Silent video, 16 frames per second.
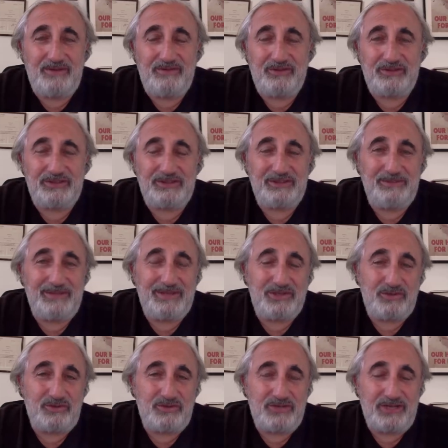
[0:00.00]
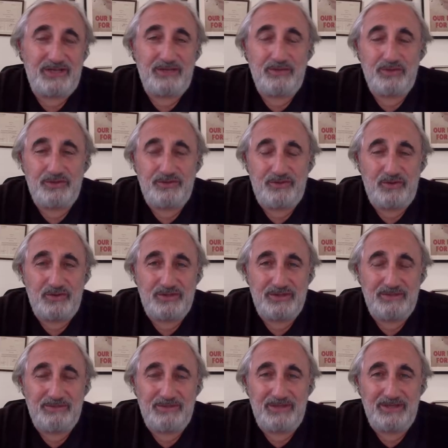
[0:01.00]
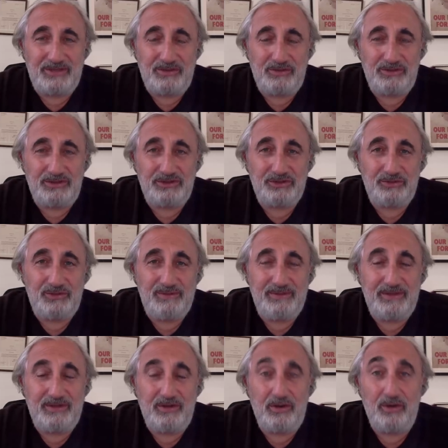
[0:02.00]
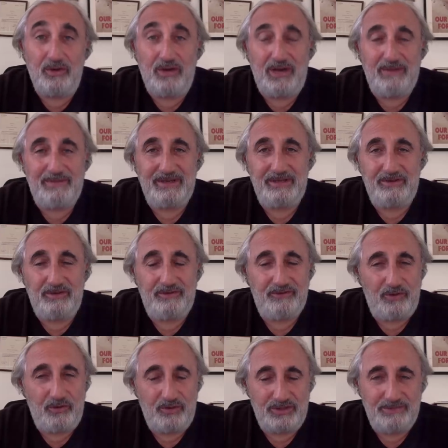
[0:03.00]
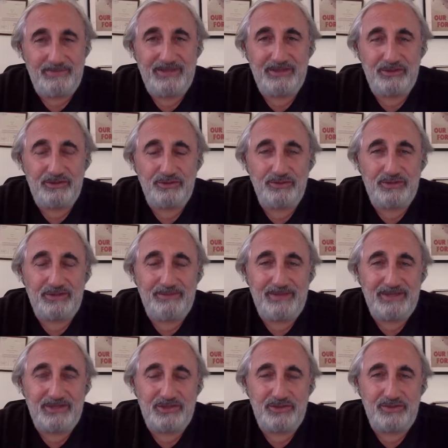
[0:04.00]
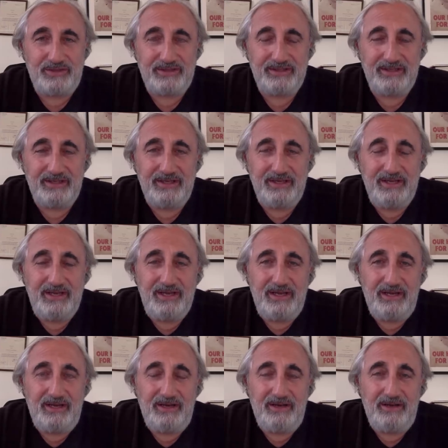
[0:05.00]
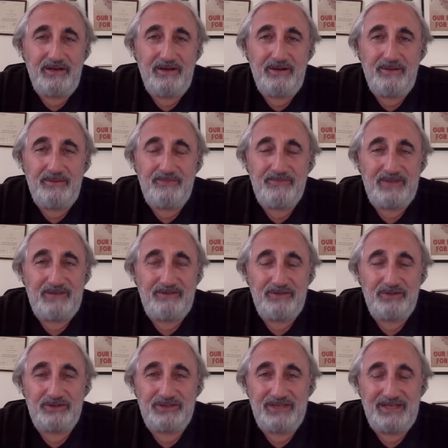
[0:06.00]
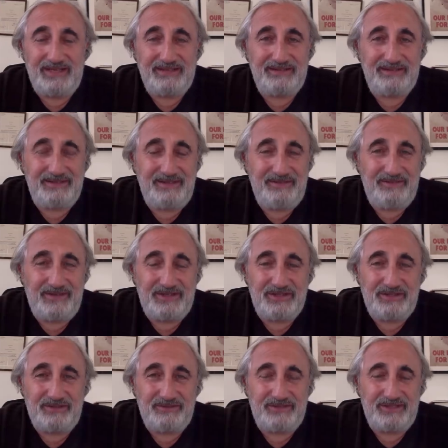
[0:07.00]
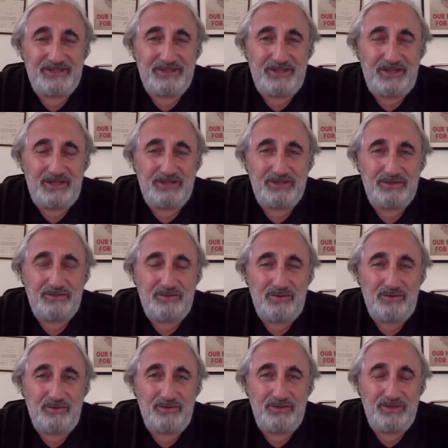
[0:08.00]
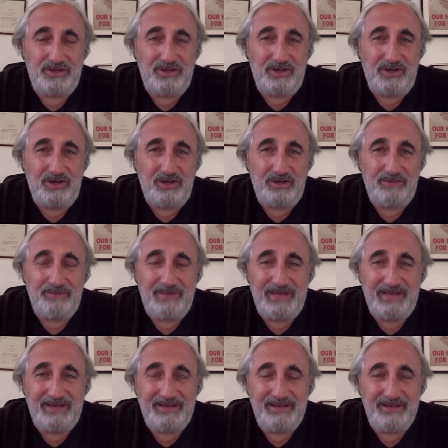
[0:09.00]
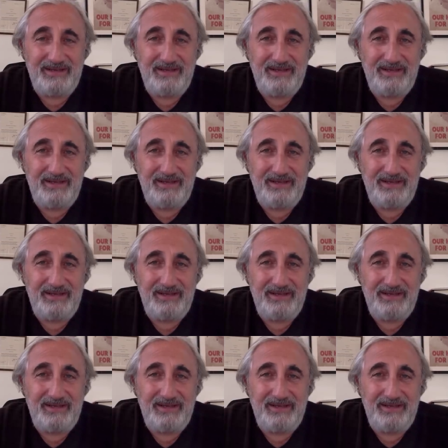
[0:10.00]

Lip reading: looked at the menstrual cycle, which of course applies only to women. Oh, I mean, of course, men too can menstruate. I've looked at the effects of testosterone on men